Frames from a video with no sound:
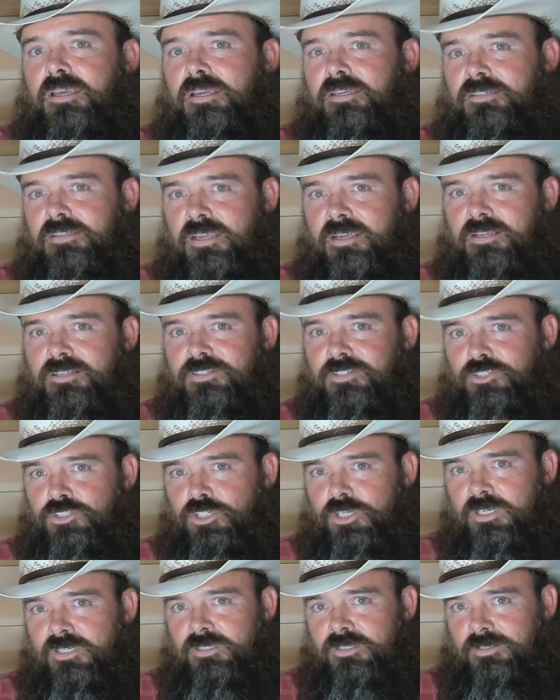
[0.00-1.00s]
it takes a
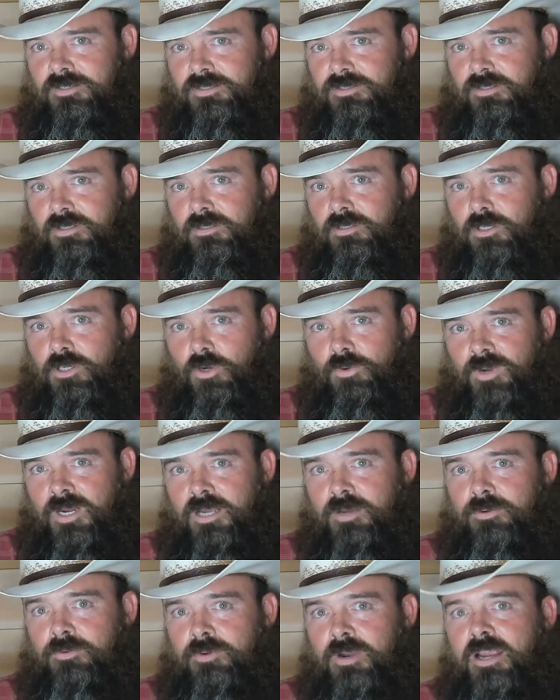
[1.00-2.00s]
genius to look
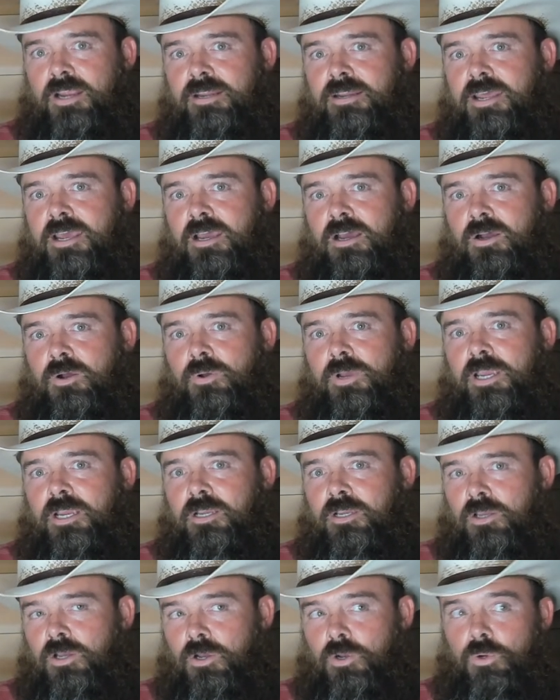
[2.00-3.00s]
around right now
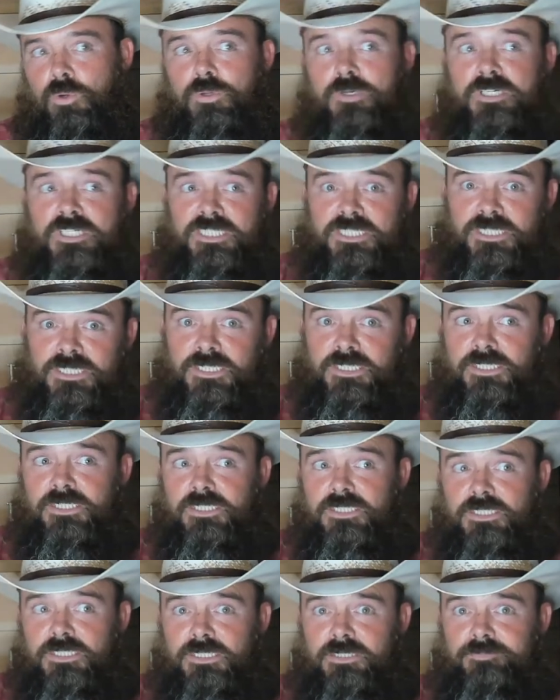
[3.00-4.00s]
and go,
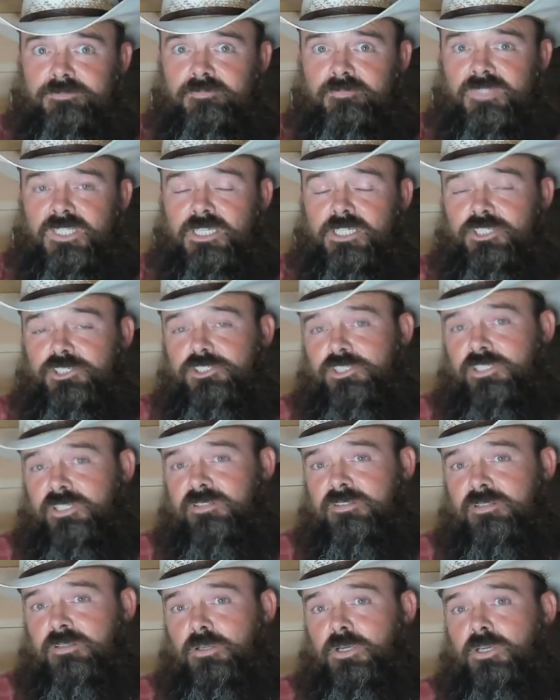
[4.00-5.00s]

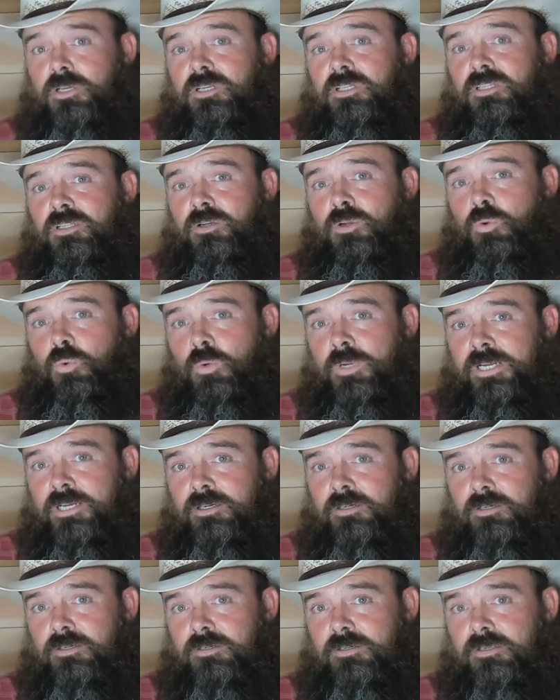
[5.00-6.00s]
shit's looking a little
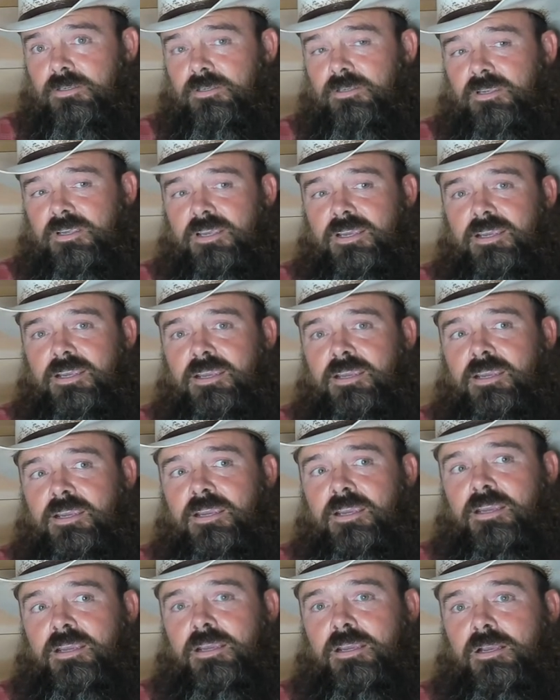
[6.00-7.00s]
weird
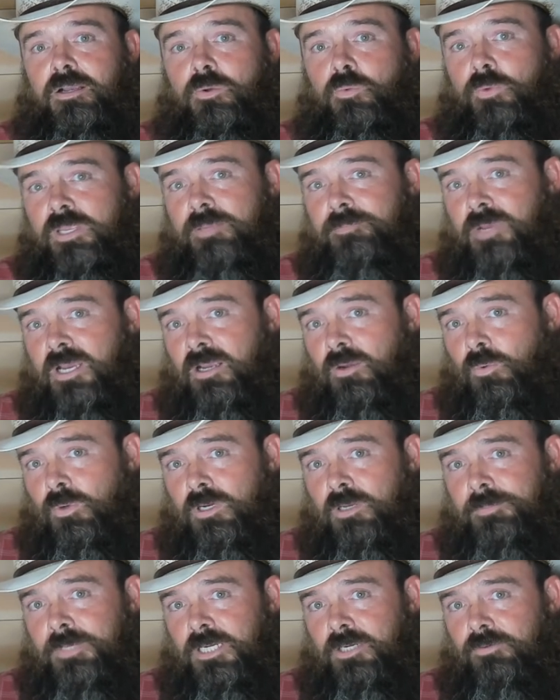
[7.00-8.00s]
and we might
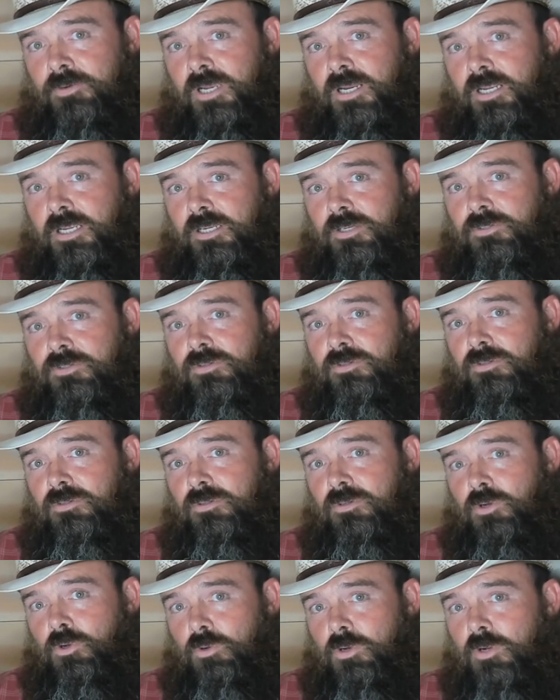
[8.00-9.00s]
want to be ready
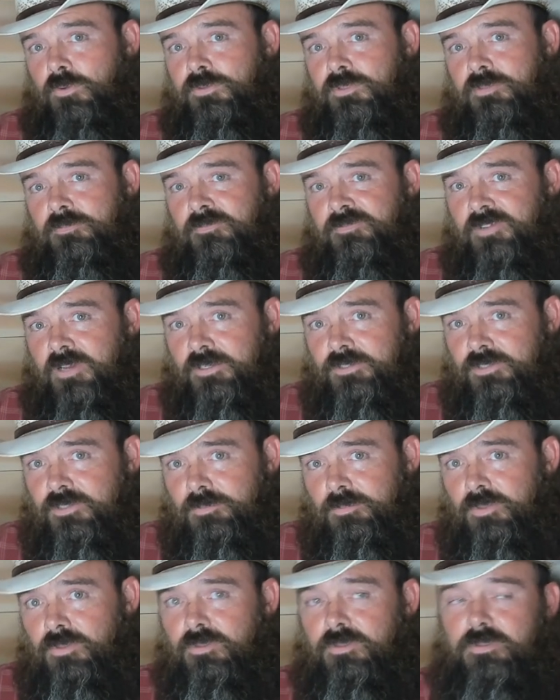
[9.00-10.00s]
to grow some
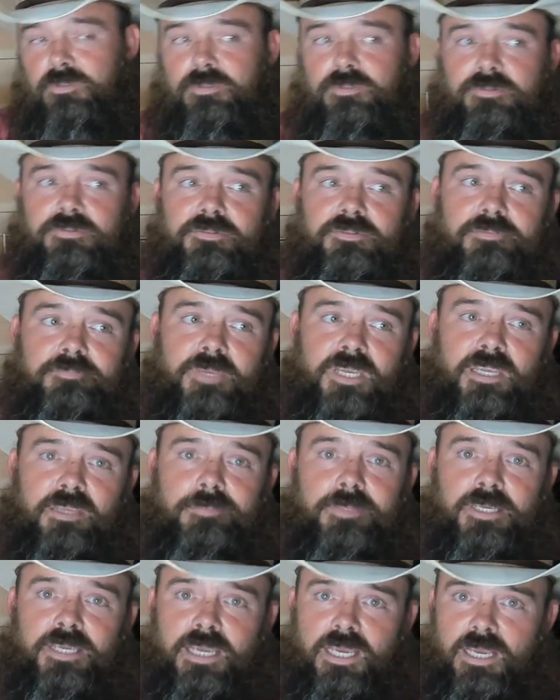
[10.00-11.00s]
vegetables,
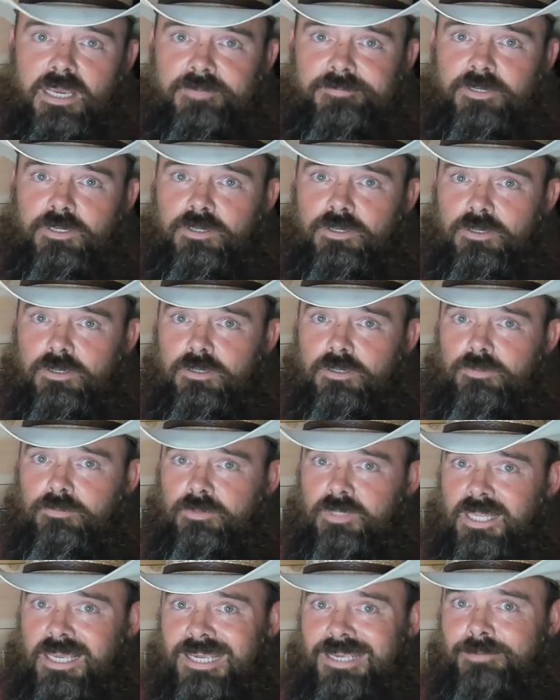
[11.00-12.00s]
maybe have a good,
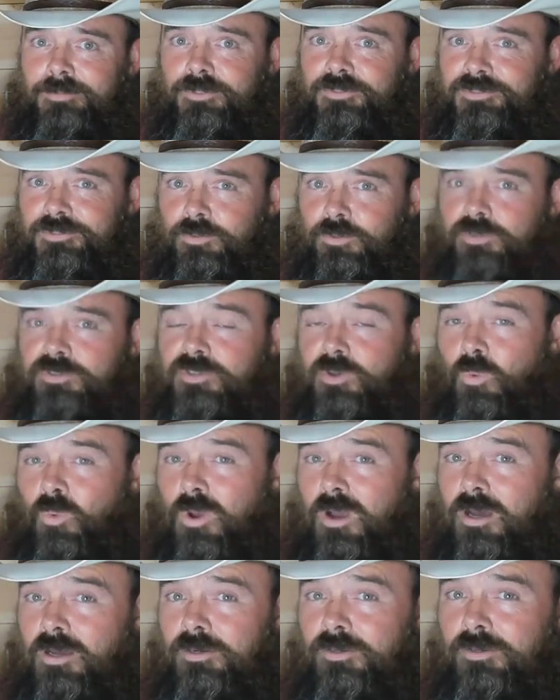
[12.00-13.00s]
reliable source of
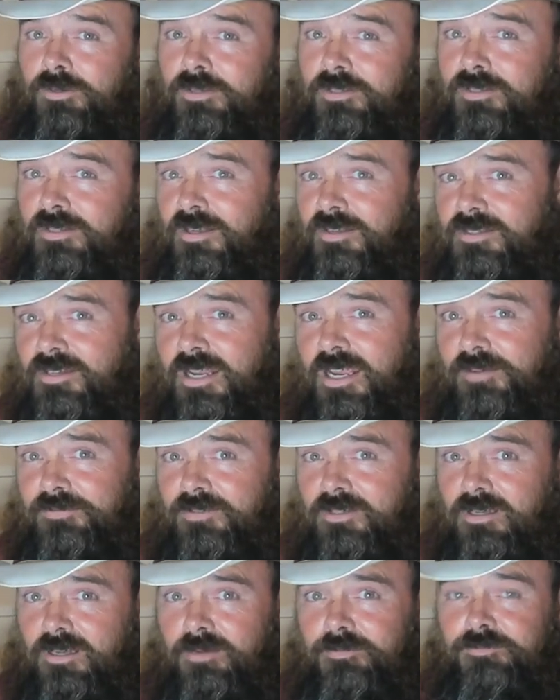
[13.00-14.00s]
water that doesn't have
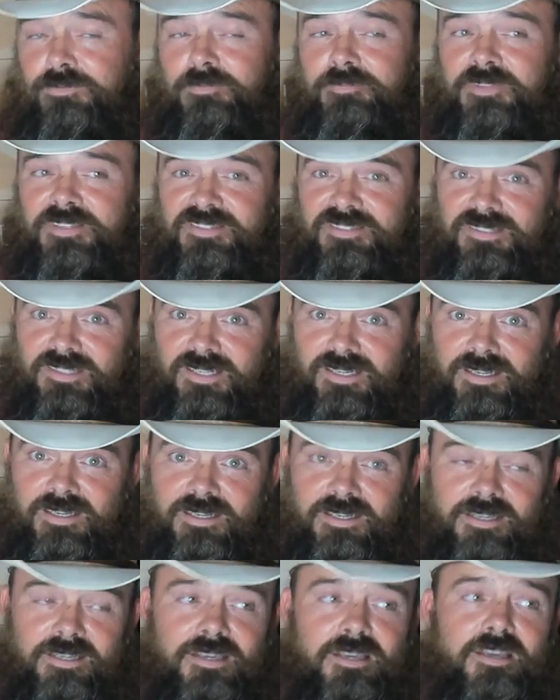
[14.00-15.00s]
to come from the
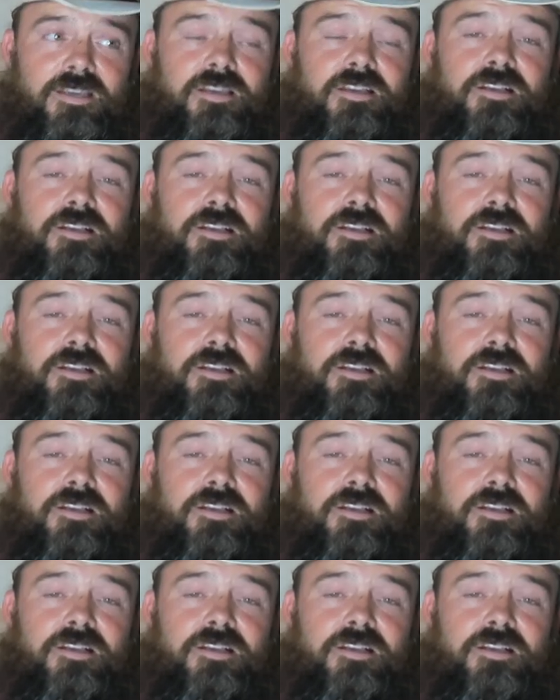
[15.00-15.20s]
city,